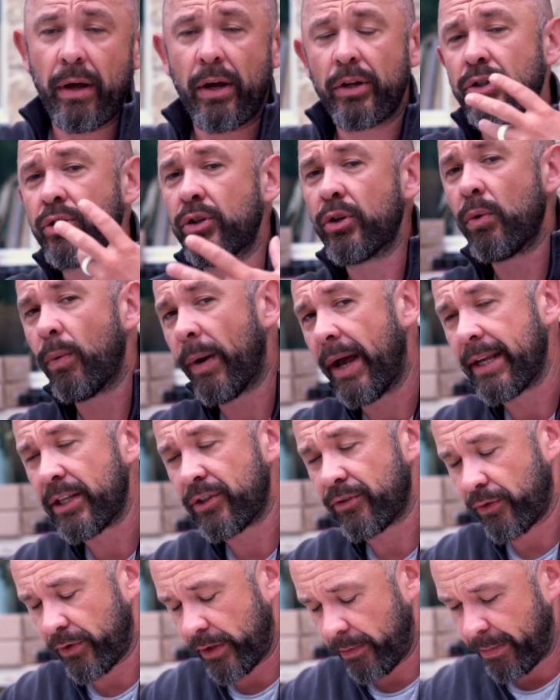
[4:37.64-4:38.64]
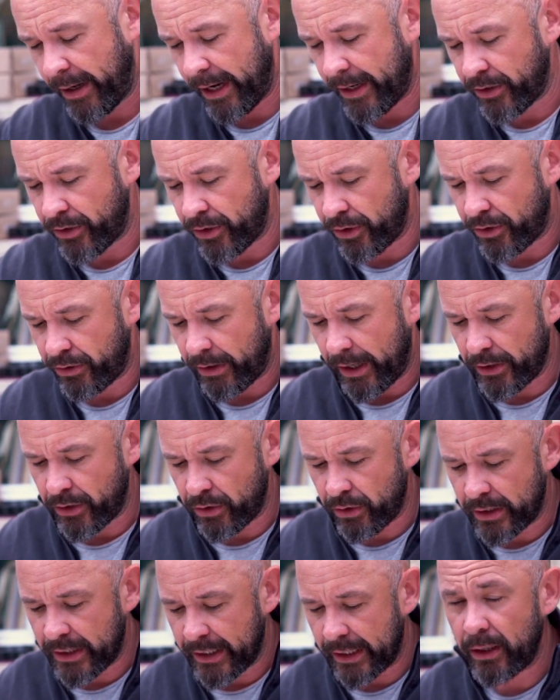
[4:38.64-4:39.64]
there are two ways for the brain to try
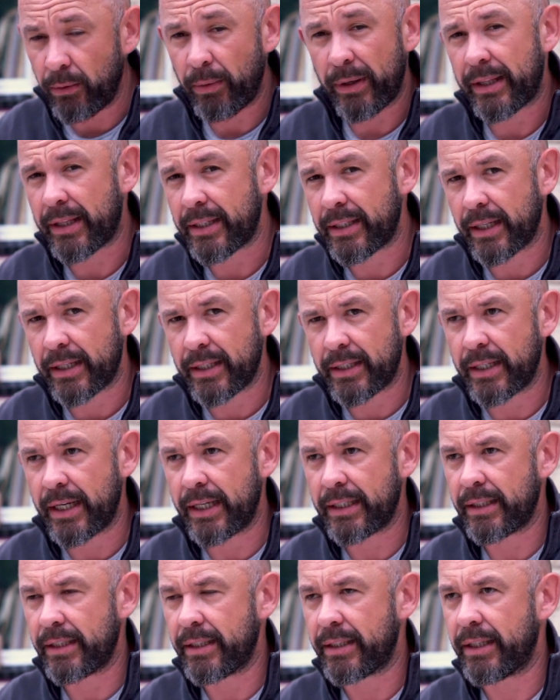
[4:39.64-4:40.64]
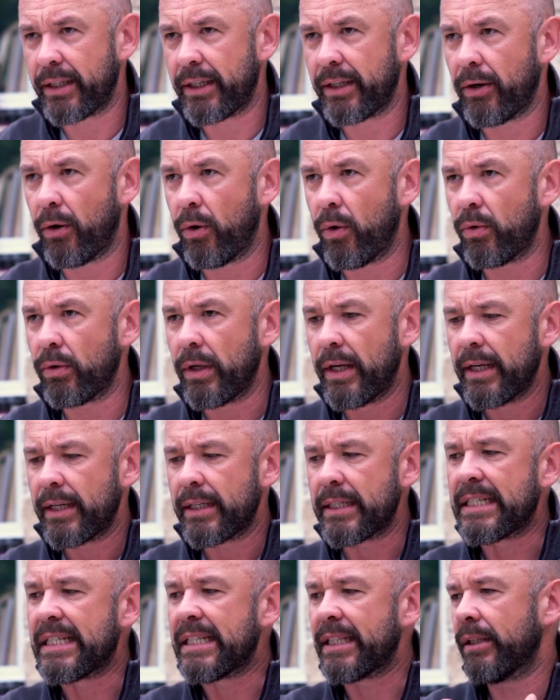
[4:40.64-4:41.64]
to deal with this uncertainty or
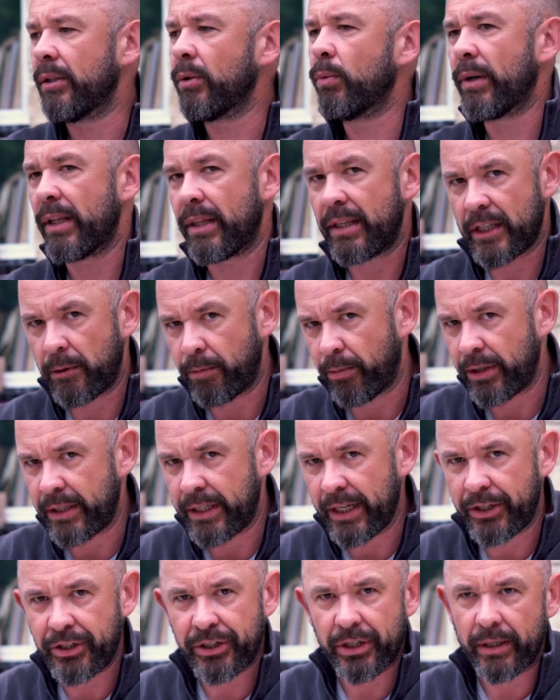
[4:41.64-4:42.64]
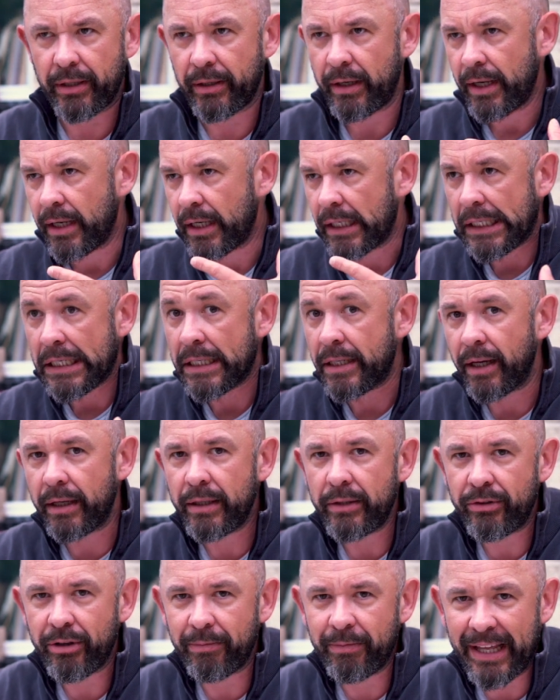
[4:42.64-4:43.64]
deal with this prediction
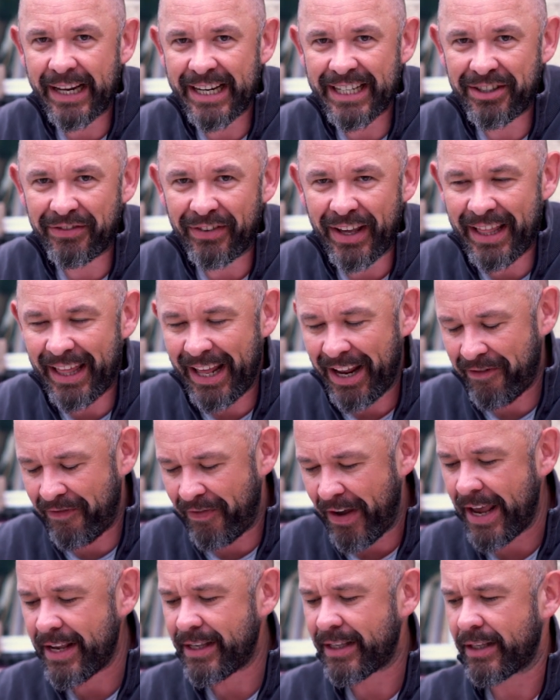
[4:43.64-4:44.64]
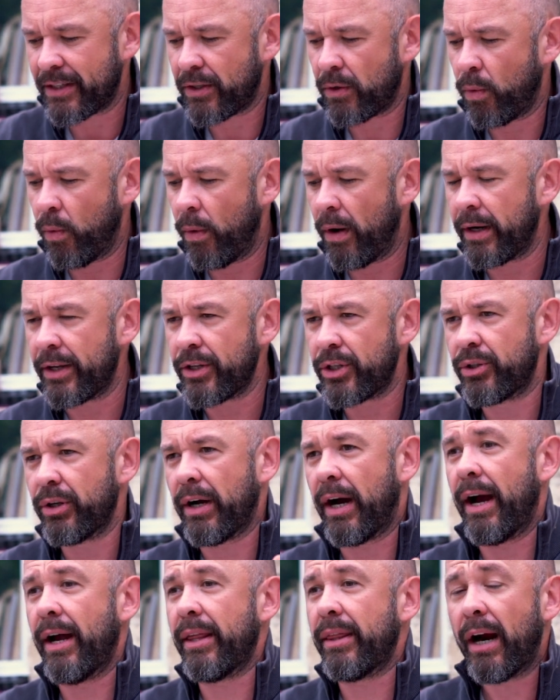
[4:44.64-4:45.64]
conundrum that it faces. And one is
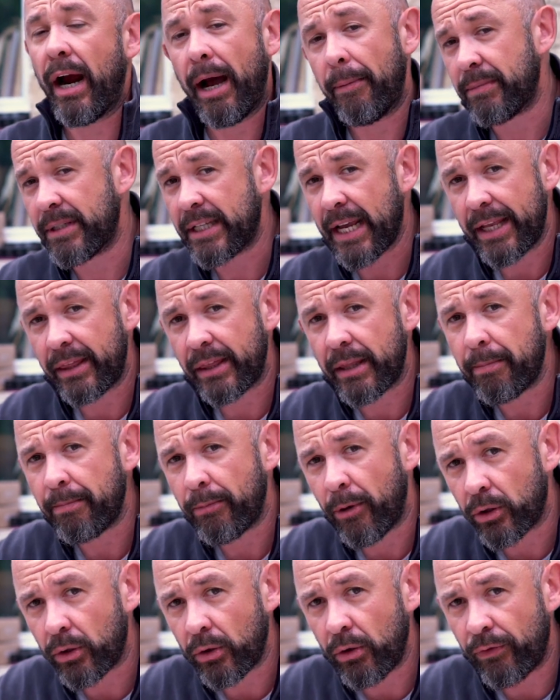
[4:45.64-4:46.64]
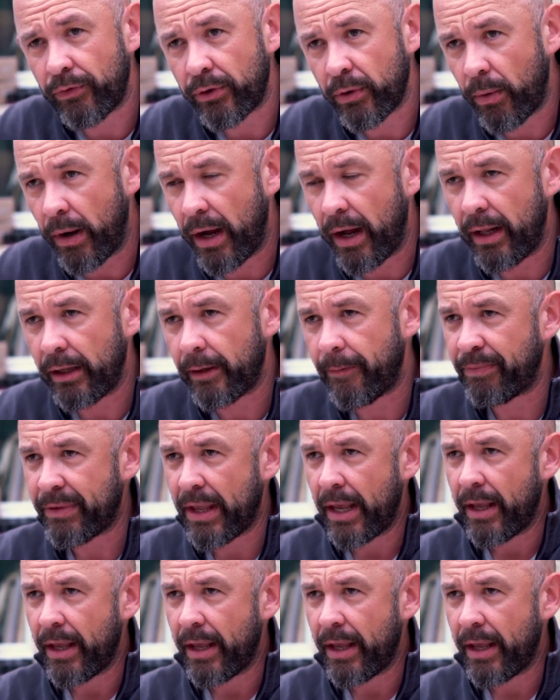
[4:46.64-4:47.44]
to either update the model of the world.